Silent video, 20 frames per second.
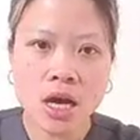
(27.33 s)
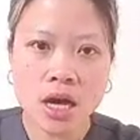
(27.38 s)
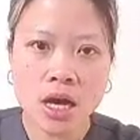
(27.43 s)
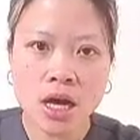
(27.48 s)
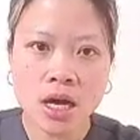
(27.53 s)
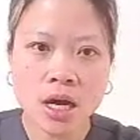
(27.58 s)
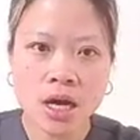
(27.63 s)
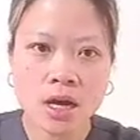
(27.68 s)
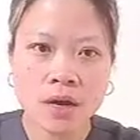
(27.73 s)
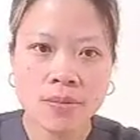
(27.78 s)

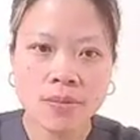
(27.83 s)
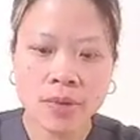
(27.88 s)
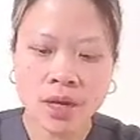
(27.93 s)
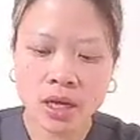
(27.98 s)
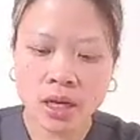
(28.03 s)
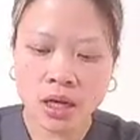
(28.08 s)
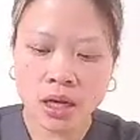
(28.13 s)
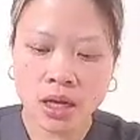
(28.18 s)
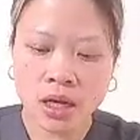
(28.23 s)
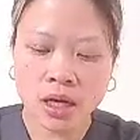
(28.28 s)

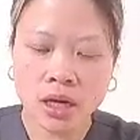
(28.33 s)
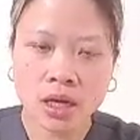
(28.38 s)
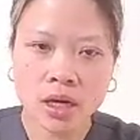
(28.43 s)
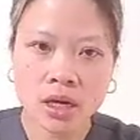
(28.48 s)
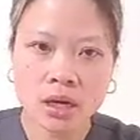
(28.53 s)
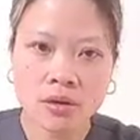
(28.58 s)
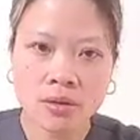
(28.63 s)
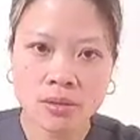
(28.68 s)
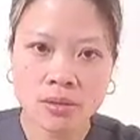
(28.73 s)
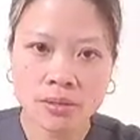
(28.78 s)
and then
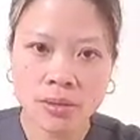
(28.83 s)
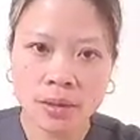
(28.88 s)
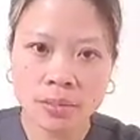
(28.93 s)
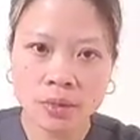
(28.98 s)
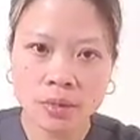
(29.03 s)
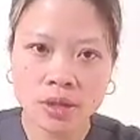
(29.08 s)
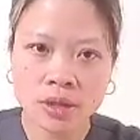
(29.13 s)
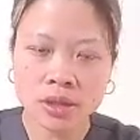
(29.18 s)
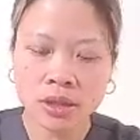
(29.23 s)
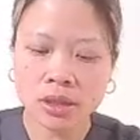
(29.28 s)
our
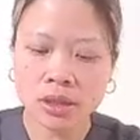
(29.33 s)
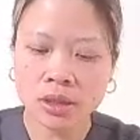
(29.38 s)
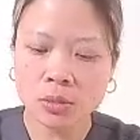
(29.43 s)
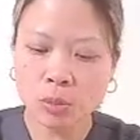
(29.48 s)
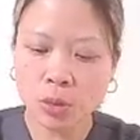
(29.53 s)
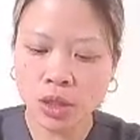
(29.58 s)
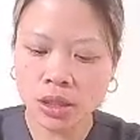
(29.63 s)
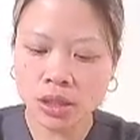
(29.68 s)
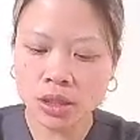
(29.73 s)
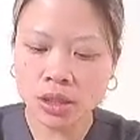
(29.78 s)
MSS
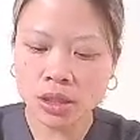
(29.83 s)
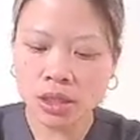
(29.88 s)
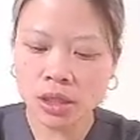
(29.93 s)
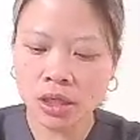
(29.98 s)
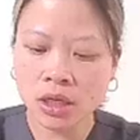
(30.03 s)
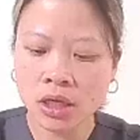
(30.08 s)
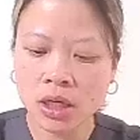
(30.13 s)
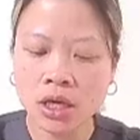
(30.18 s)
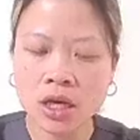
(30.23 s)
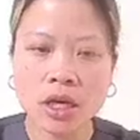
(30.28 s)

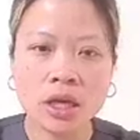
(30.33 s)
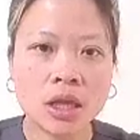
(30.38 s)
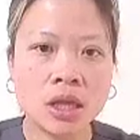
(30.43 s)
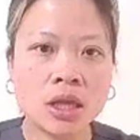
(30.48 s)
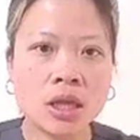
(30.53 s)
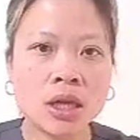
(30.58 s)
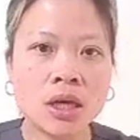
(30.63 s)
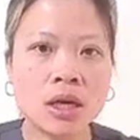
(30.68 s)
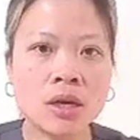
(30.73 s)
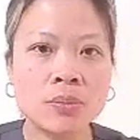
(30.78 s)
basin
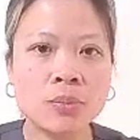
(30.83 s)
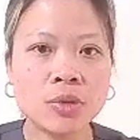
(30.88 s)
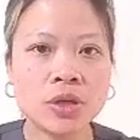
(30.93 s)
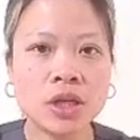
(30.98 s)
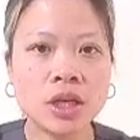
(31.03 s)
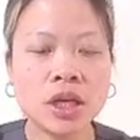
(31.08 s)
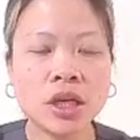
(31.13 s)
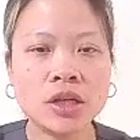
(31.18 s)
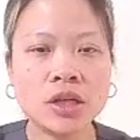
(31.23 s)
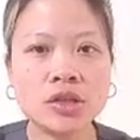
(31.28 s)
and a
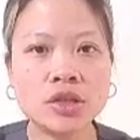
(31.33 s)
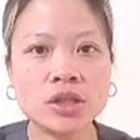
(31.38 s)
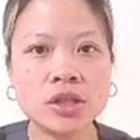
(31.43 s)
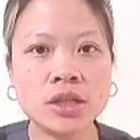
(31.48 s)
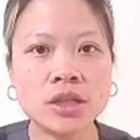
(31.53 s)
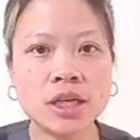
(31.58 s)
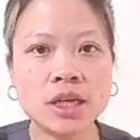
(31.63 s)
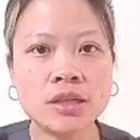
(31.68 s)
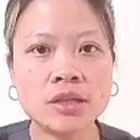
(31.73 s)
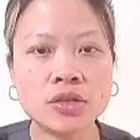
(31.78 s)
pH
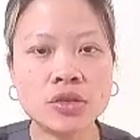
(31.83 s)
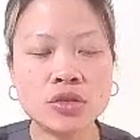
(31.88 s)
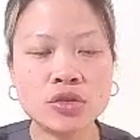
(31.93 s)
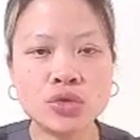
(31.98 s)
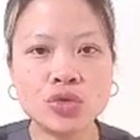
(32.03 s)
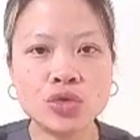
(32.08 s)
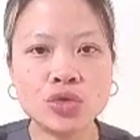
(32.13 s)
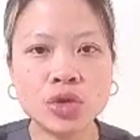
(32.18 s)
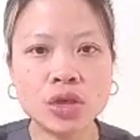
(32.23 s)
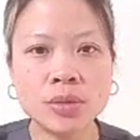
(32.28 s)
test
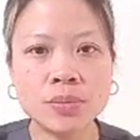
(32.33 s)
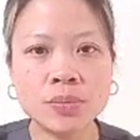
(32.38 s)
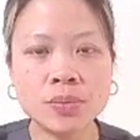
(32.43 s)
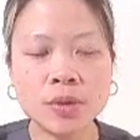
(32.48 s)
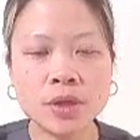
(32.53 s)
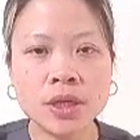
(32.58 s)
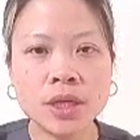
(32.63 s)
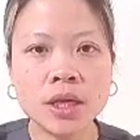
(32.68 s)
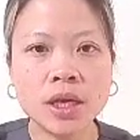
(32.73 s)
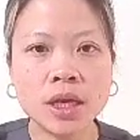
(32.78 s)

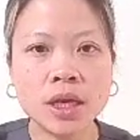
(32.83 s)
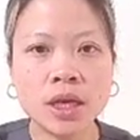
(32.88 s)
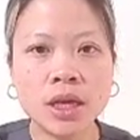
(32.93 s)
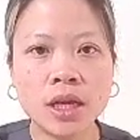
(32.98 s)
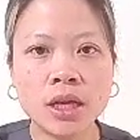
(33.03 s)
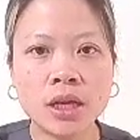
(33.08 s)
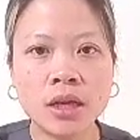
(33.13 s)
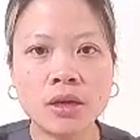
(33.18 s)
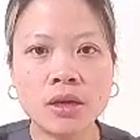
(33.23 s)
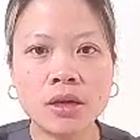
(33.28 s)
strip
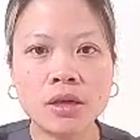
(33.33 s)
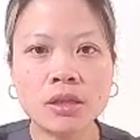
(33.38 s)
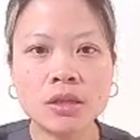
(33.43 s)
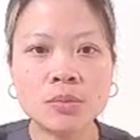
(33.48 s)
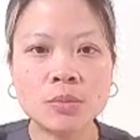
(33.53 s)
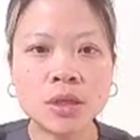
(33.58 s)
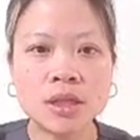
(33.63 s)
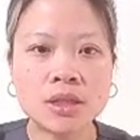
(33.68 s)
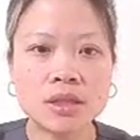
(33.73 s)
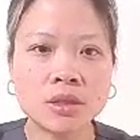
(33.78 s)
and a
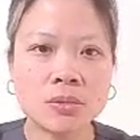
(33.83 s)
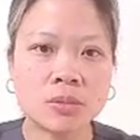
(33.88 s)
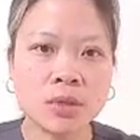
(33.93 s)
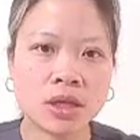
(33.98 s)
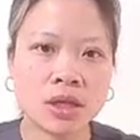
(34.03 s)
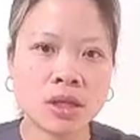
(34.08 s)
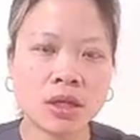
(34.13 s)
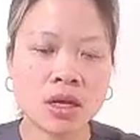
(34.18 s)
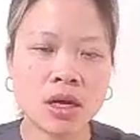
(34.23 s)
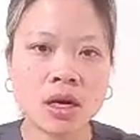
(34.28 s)

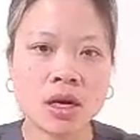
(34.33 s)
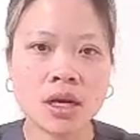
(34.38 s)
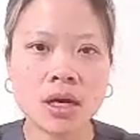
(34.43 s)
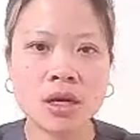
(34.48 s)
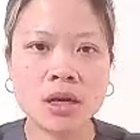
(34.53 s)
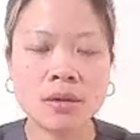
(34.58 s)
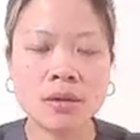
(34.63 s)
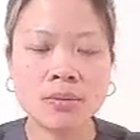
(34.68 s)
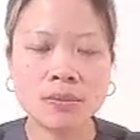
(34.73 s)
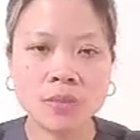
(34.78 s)
specimen
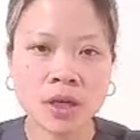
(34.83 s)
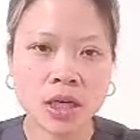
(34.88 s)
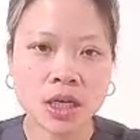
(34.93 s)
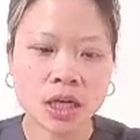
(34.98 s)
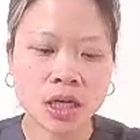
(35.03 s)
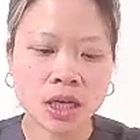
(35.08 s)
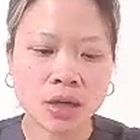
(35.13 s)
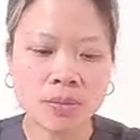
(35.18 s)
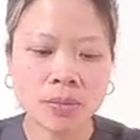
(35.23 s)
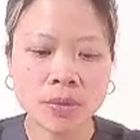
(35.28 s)

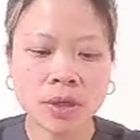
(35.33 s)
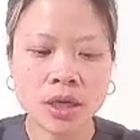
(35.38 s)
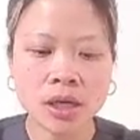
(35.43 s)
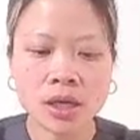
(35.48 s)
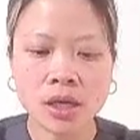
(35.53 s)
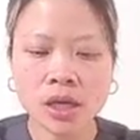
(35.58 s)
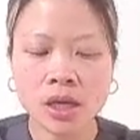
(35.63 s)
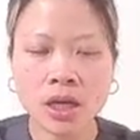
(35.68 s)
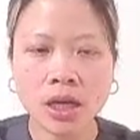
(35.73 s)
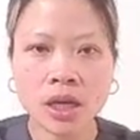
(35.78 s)
cup
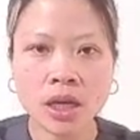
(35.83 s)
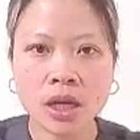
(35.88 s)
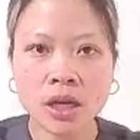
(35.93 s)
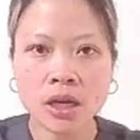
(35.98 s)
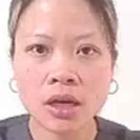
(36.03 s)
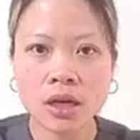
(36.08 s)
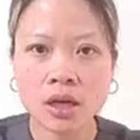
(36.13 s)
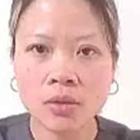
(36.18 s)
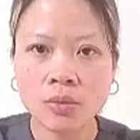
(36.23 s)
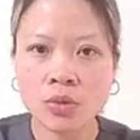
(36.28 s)
and a
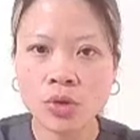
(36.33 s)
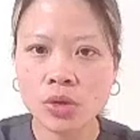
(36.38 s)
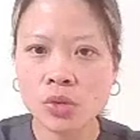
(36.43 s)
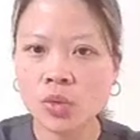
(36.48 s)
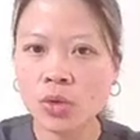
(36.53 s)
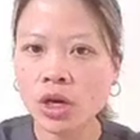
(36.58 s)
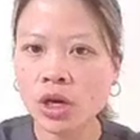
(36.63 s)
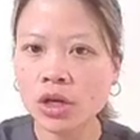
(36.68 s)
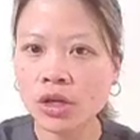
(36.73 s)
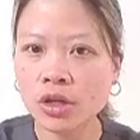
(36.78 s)
cup with
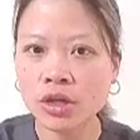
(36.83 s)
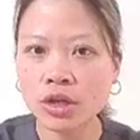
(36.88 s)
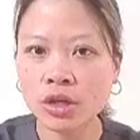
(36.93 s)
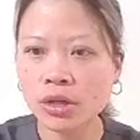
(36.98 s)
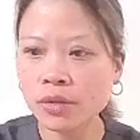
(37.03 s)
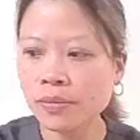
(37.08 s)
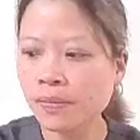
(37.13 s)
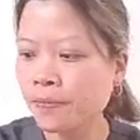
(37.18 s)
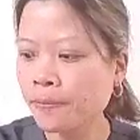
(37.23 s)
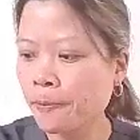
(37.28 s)

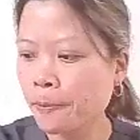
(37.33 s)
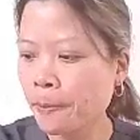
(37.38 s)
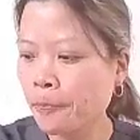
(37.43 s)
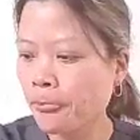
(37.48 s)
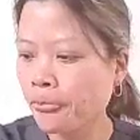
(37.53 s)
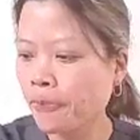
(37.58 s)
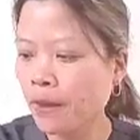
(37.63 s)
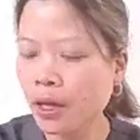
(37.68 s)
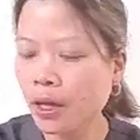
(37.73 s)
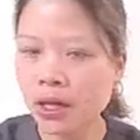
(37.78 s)
water
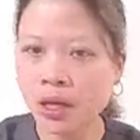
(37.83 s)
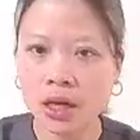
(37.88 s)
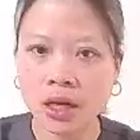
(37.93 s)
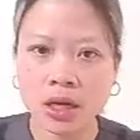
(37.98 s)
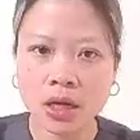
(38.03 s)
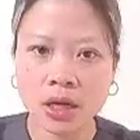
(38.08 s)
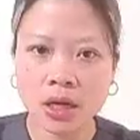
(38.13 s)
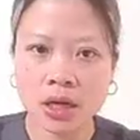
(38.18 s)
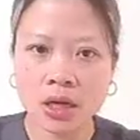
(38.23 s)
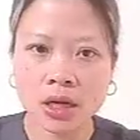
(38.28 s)
and
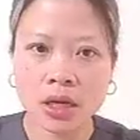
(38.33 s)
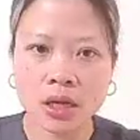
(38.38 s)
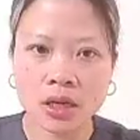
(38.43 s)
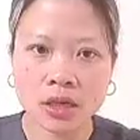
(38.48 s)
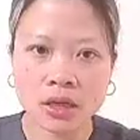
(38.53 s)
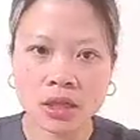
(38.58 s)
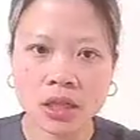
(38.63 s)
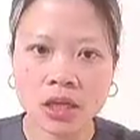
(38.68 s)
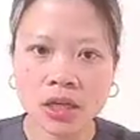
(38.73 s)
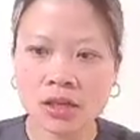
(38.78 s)
then
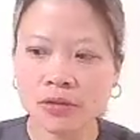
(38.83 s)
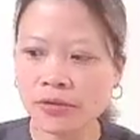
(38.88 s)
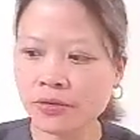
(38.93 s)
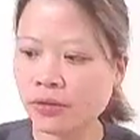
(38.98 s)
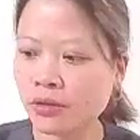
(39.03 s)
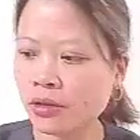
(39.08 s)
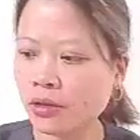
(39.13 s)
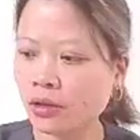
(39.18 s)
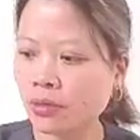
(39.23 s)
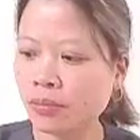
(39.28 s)

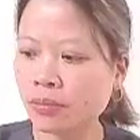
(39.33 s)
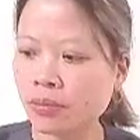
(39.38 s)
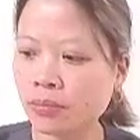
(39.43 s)
gloves,